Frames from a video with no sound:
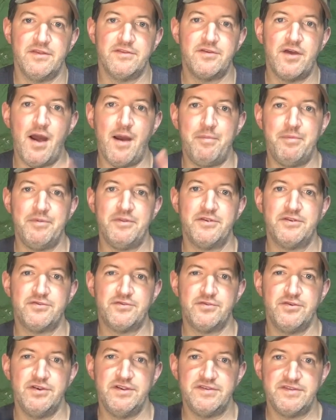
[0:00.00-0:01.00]
the top of this
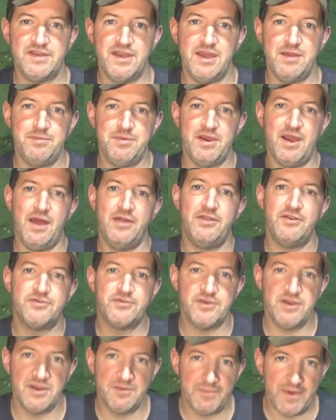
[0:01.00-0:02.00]
tree stand behind the
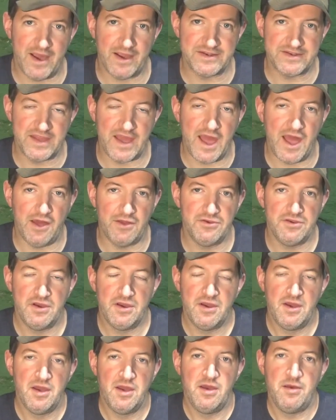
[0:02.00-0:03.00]
tree and back down,
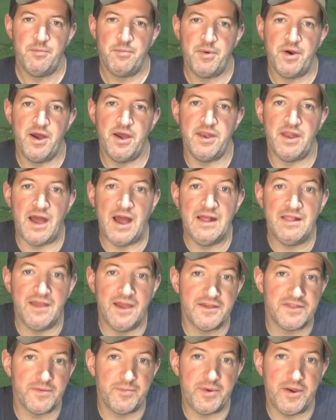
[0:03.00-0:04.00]
but I
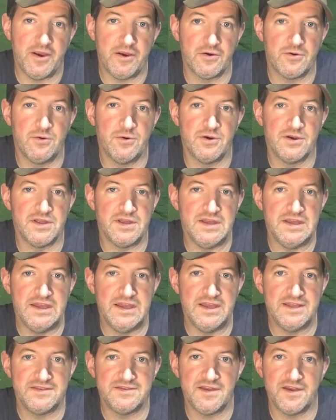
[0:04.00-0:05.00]
like the paracord.
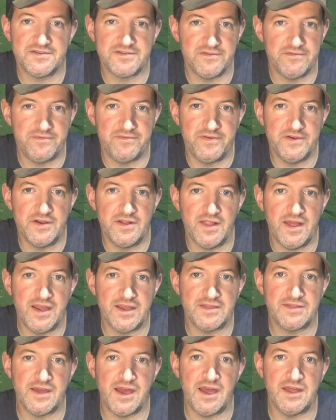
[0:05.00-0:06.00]
It doesn't feel
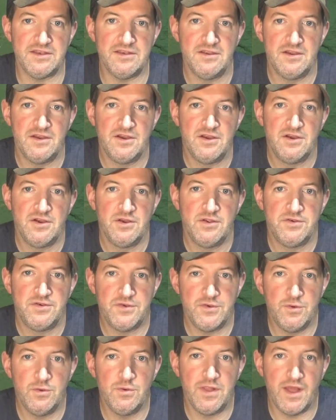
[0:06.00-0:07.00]
like that
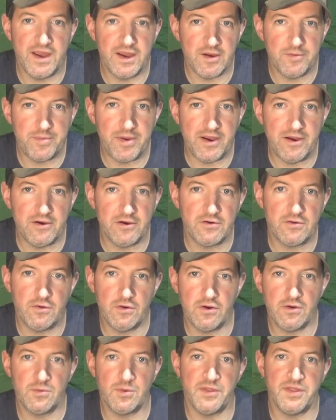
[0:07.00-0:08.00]
2-layer
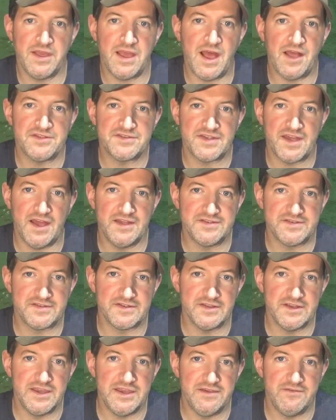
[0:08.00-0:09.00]
paracord where the outside
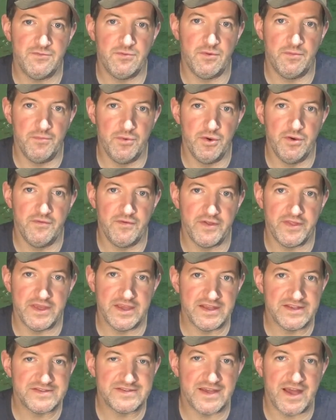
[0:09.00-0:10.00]
sleeve will move on the
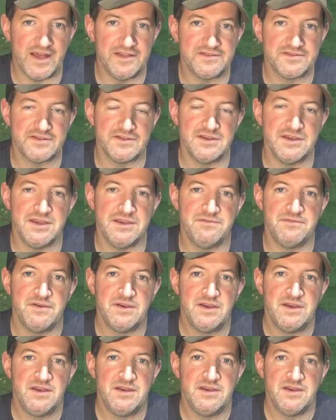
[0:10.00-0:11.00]
inside sleeve.
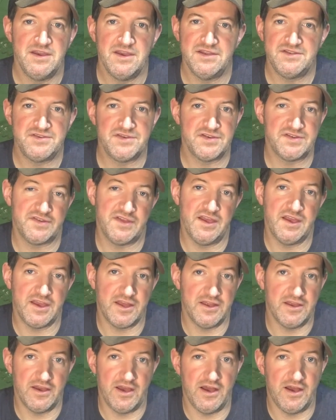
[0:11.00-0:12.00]
It's just like
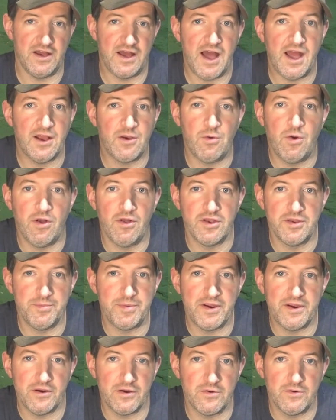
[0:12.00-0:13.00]
a high quality
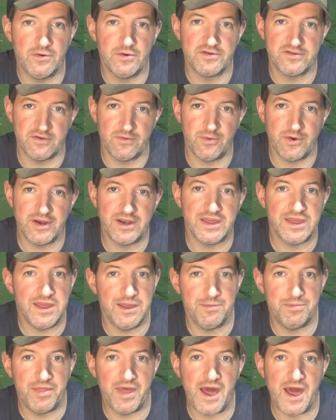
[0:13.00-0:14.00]
paracord, so we're going to
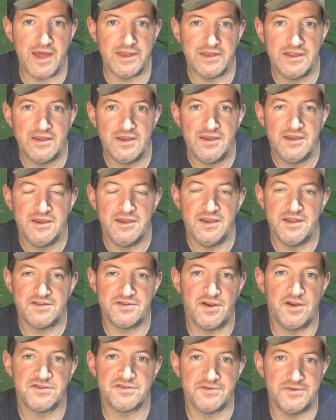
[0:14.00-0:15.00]
keep that. It's
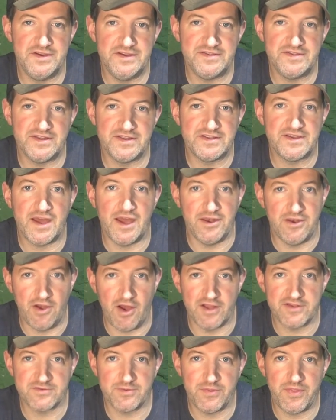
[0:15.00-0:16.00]
also easy to tie
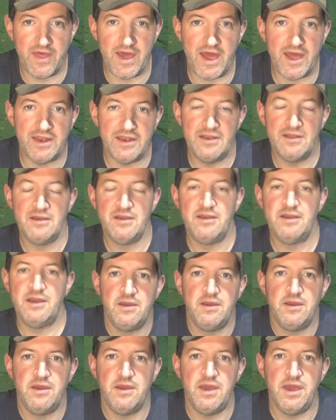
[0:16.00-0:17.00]
knots with that.
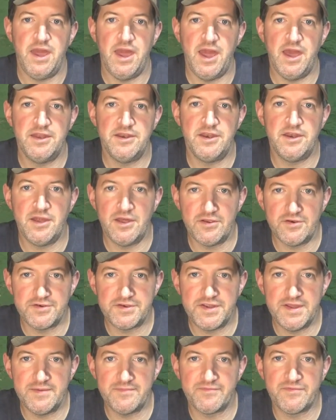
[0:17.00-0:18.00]
And another
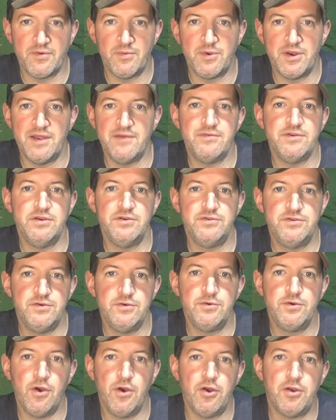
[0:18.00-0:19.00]
tip for whenever you
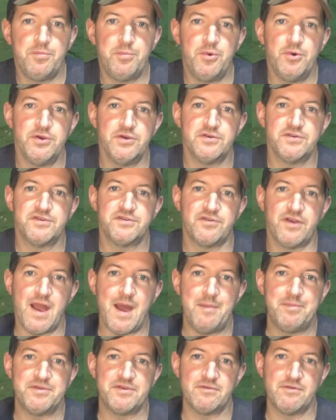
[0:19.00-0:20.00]
do go to put your
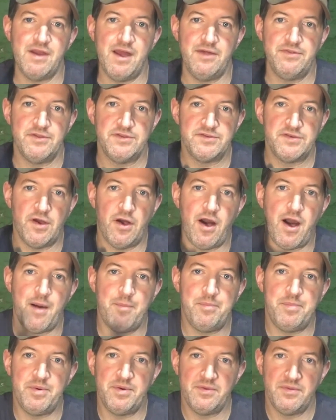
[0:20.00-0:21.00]
straps around the
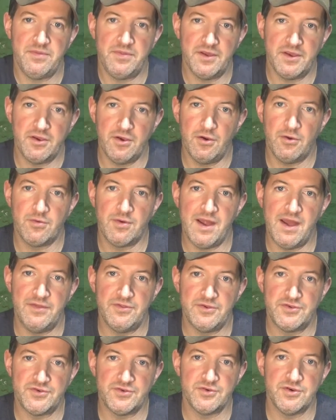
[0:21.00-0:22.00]
top that go around
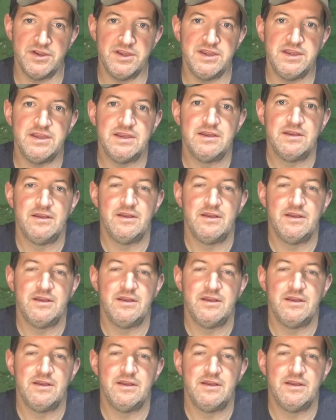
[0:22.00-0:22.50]
the tree,